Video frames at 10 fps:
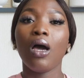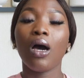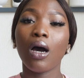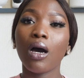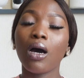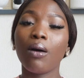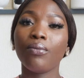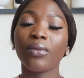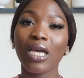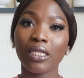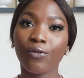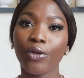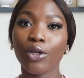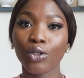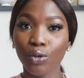That's
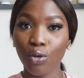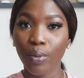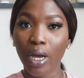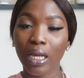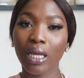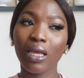for your school bag.